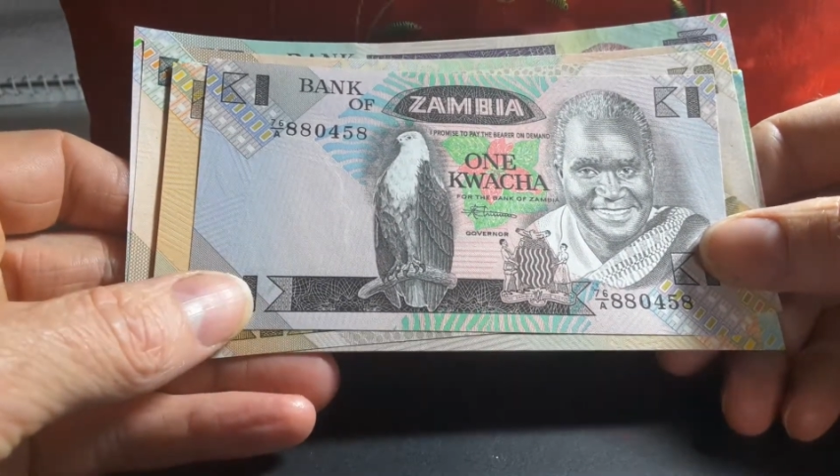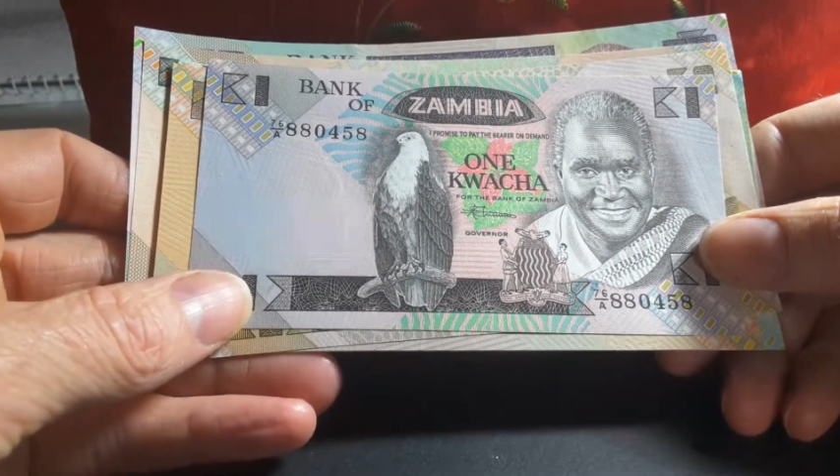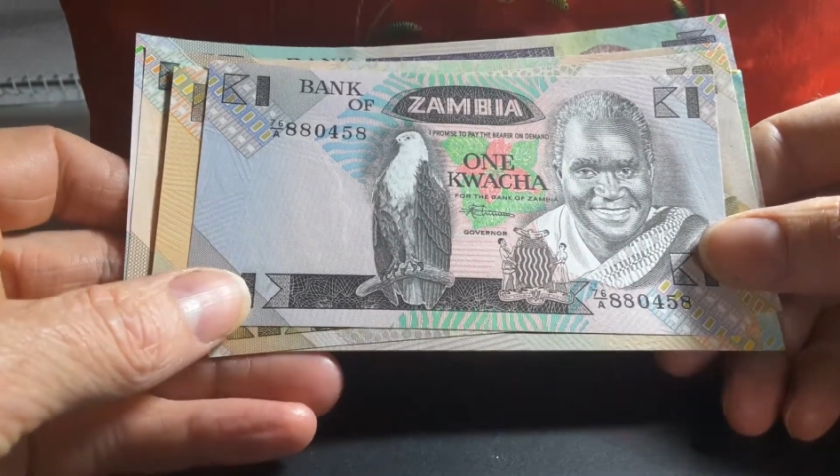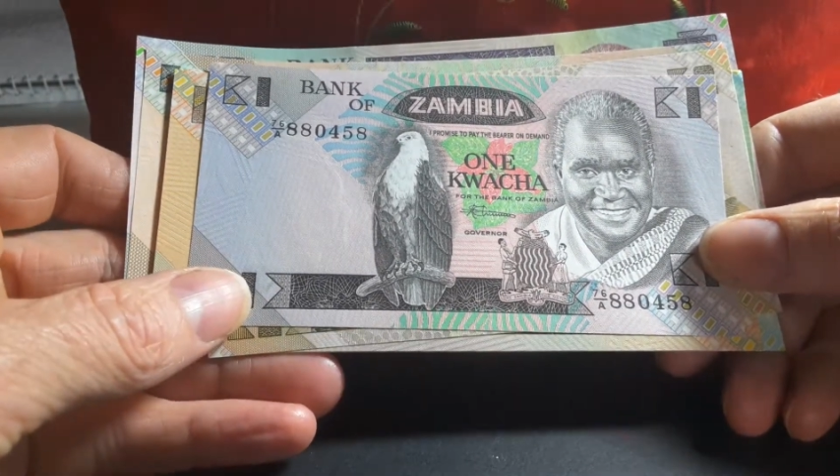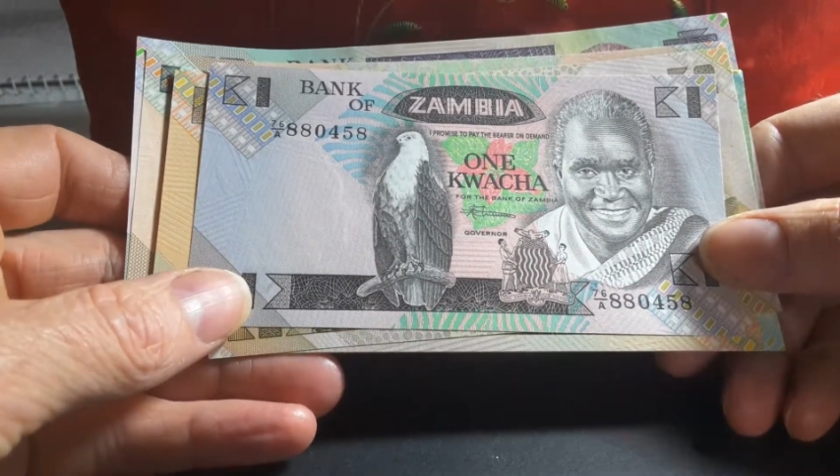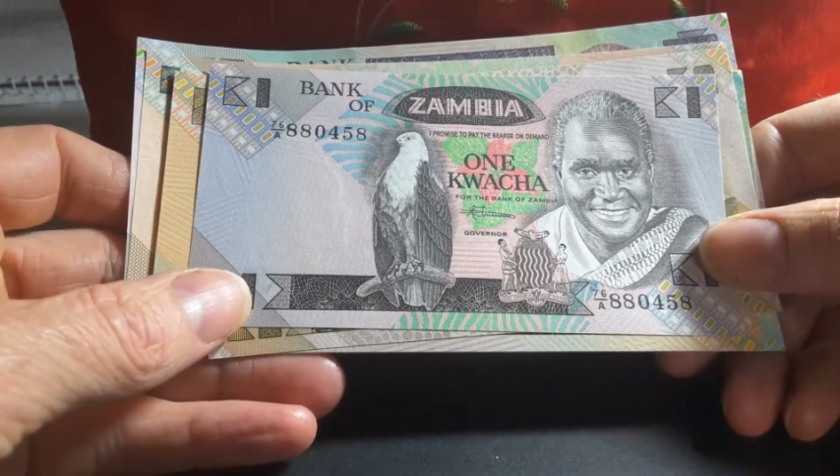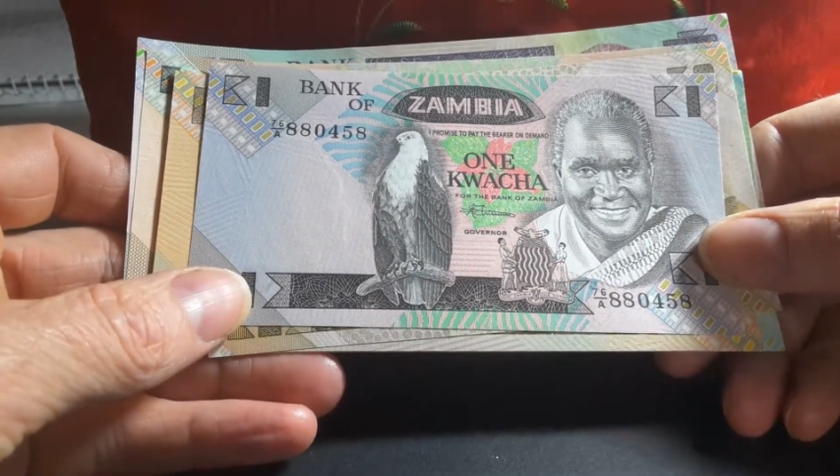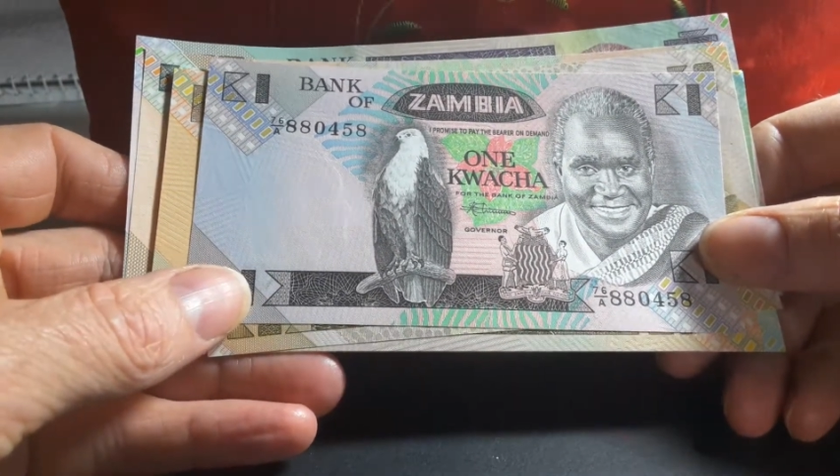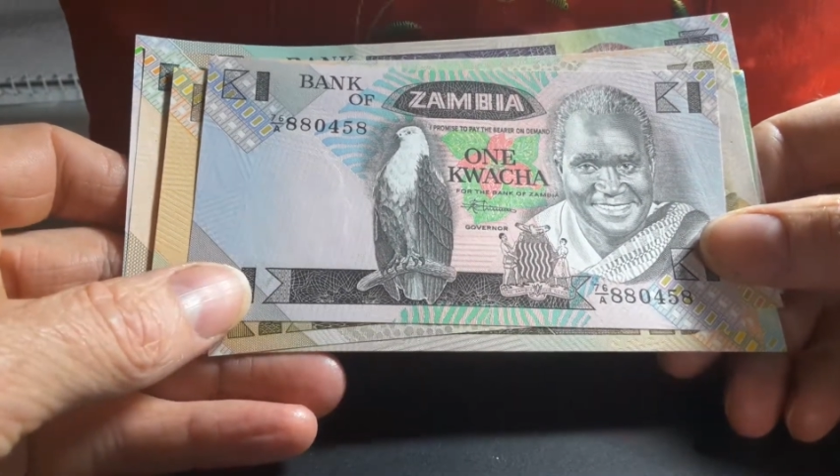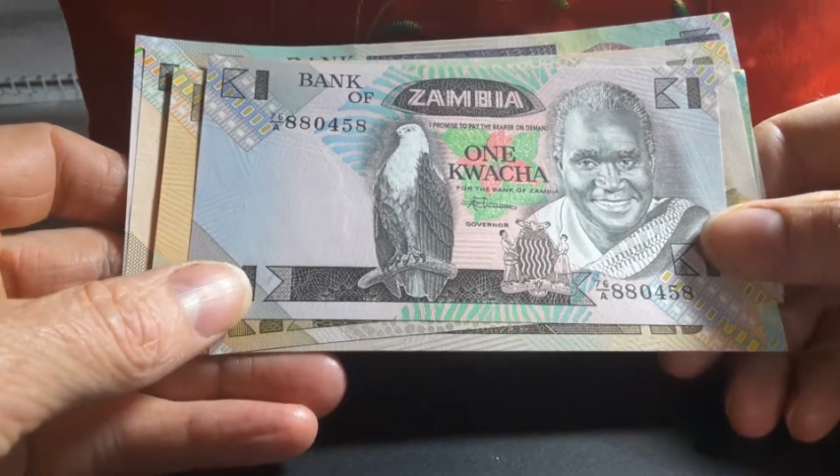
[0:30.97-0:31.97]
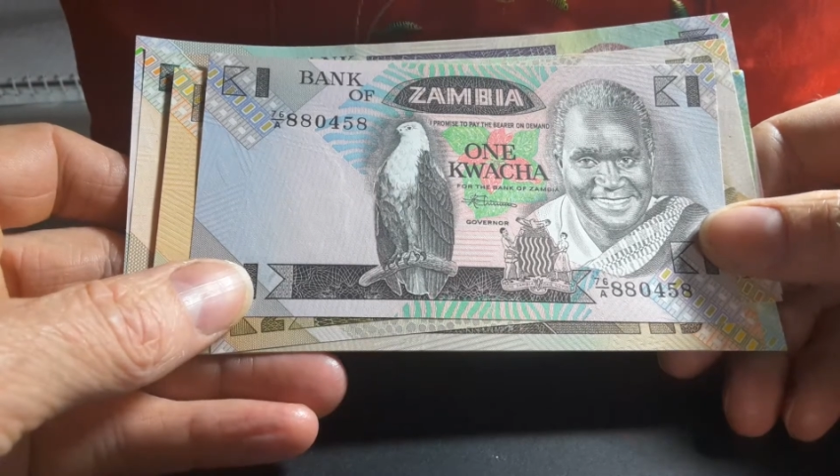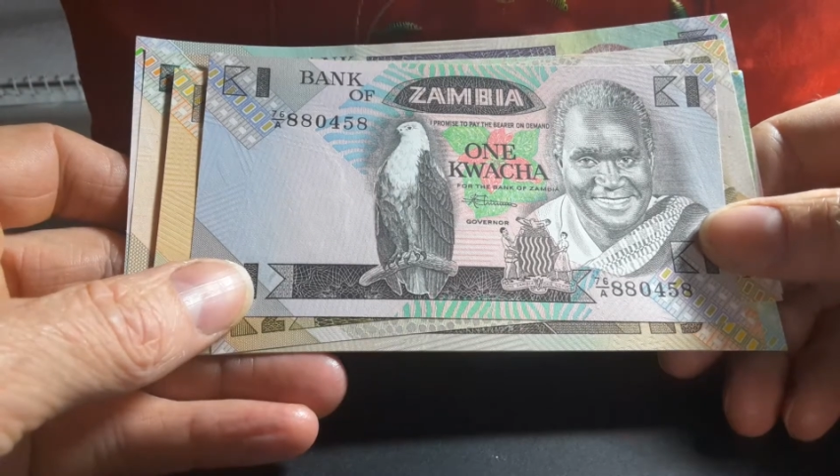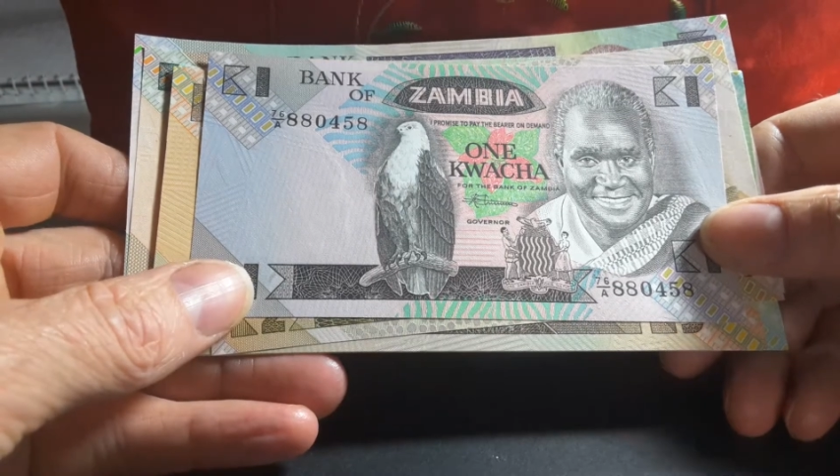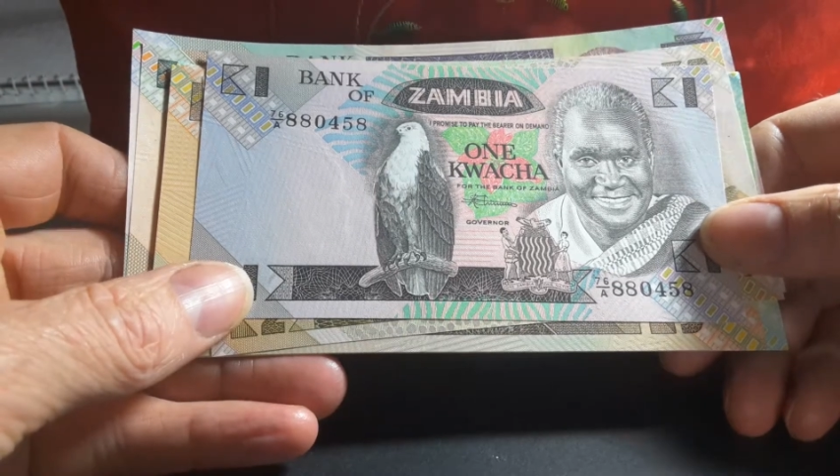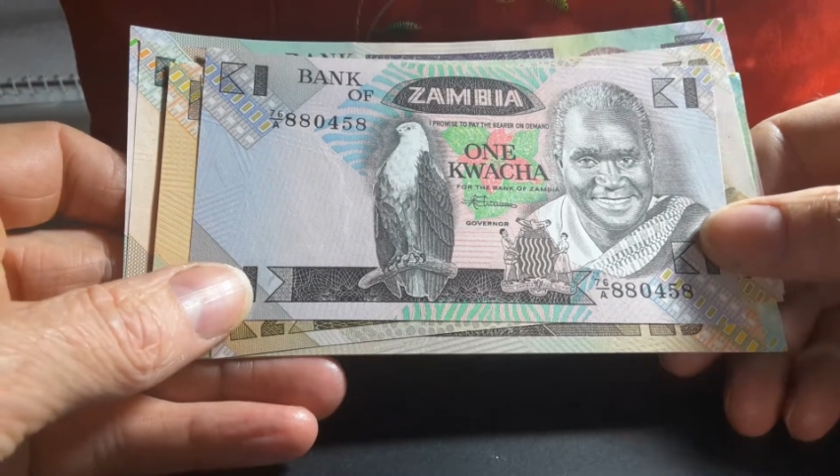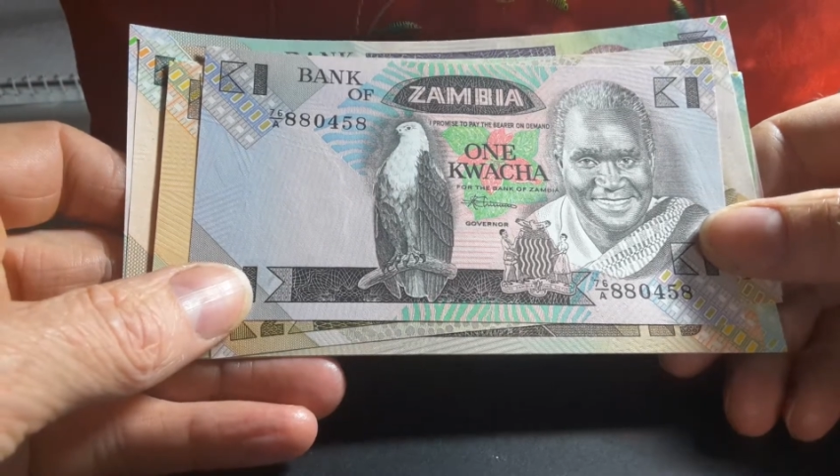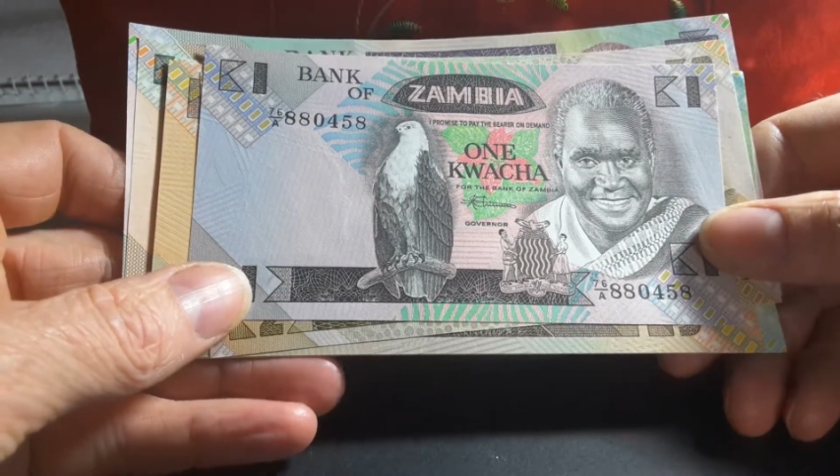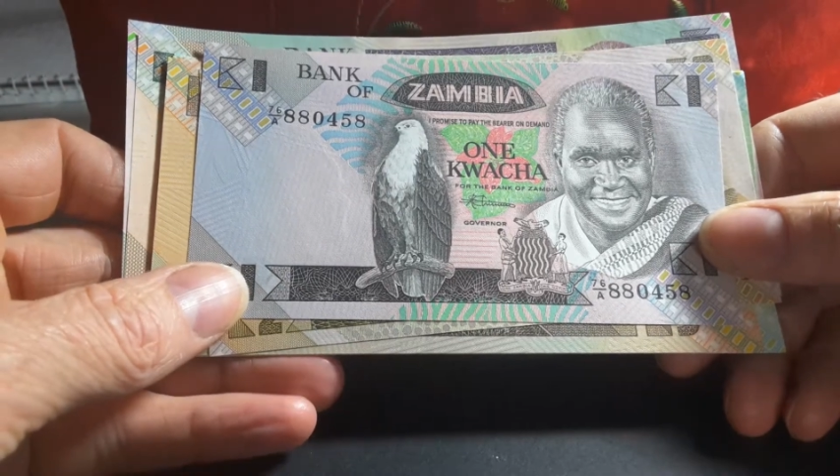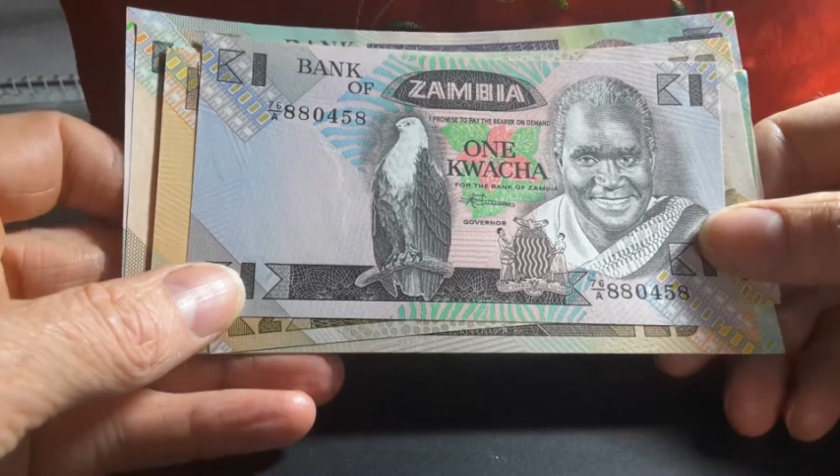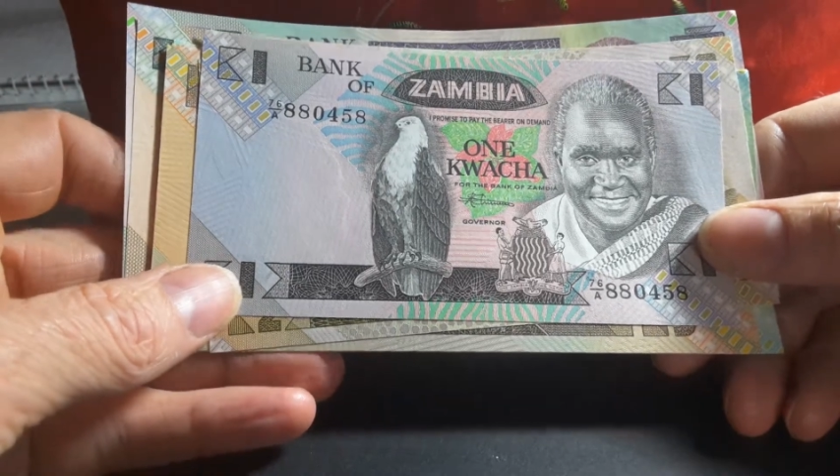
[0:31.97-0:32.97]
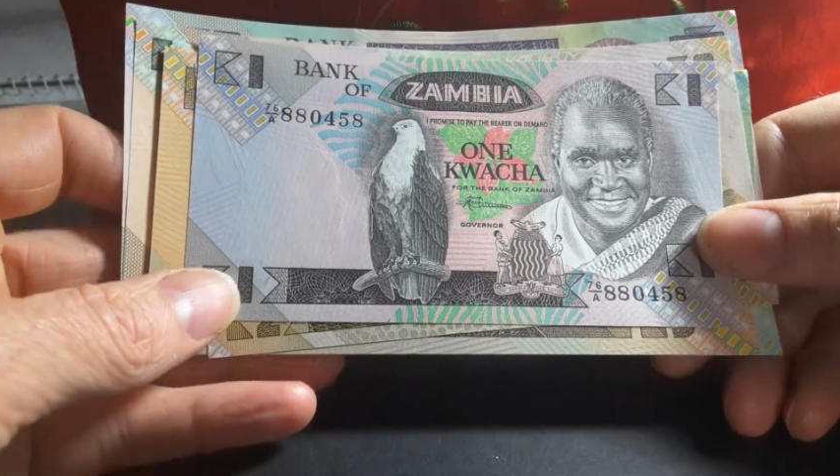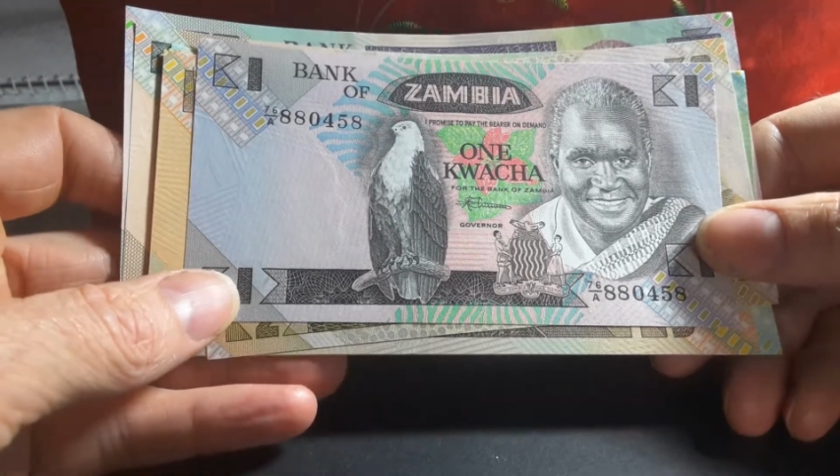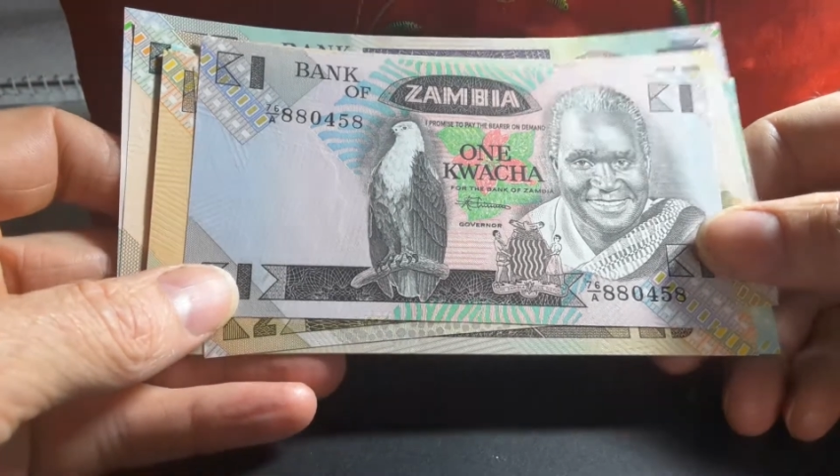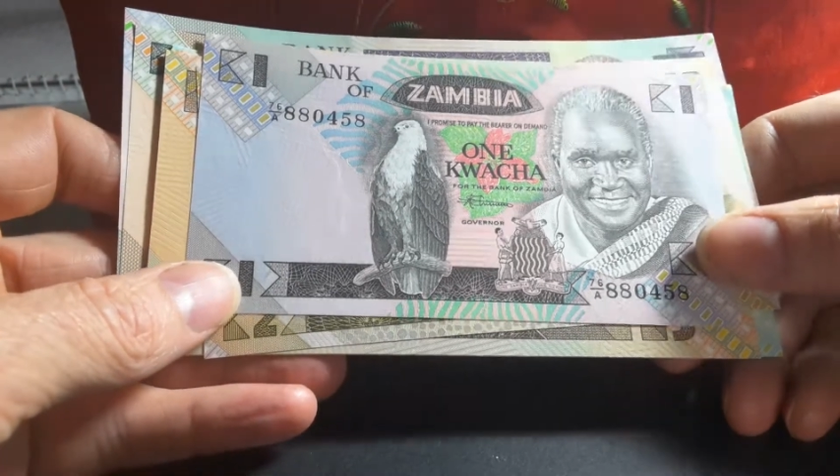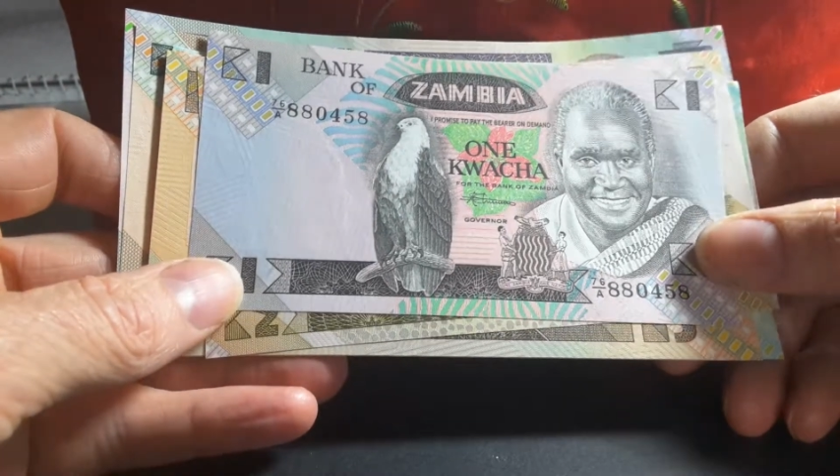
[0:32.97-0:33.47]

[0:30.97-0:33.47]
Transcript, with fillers: banknotes were kept.